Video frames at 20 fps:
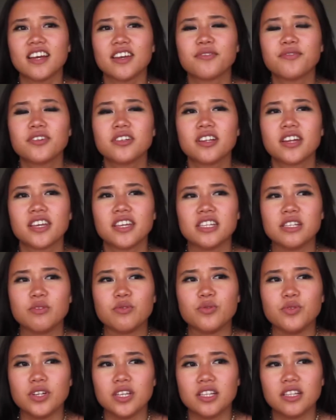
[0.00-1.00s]
I feel like it
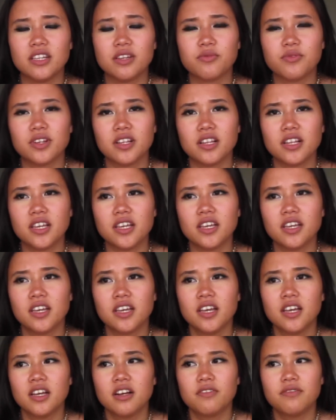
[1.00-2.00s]
really, really
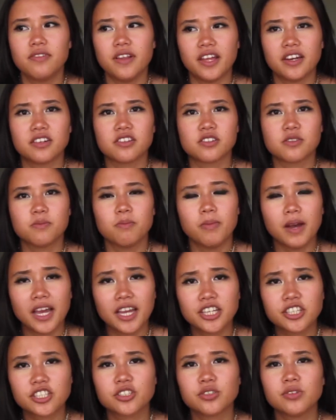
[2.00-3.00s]
flatters
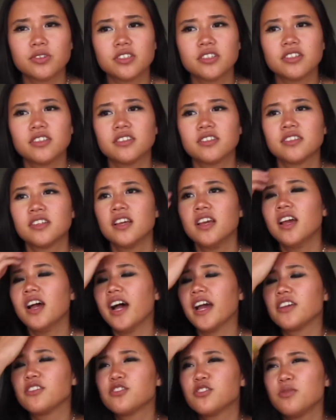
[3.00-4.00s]
my shoulders.
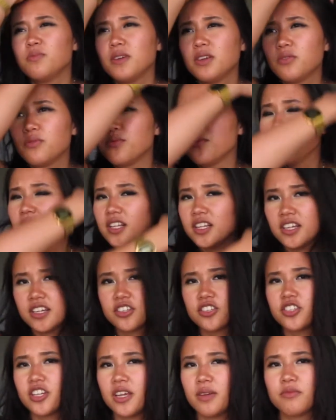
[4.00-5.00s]
I used to be really
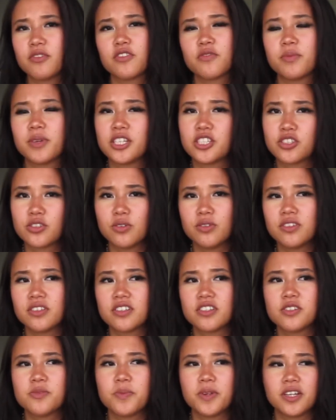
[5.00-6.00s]
ashamed of my
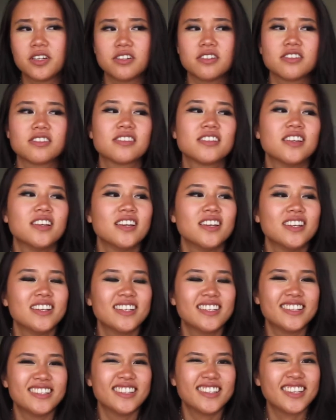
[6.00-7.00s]
shoulders because
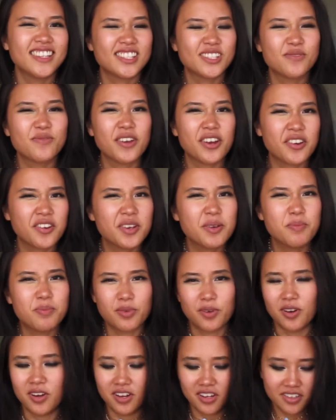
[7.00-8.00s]
it's very
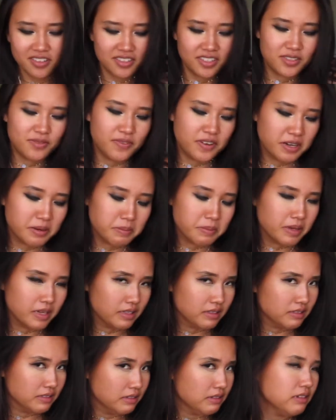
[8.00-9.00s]
broad, it's very
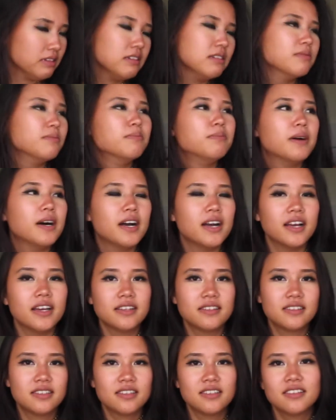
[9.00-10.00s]
manly,
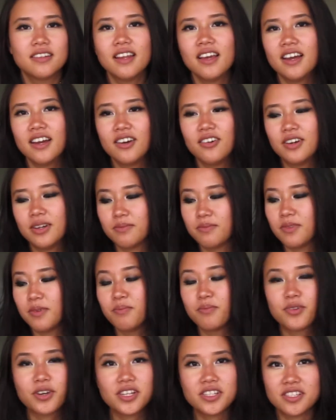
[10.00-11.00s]
but now I'm
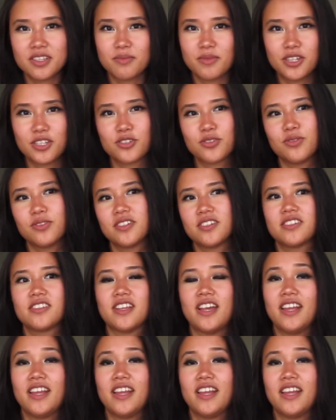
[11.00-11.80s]
embracing my shoulders.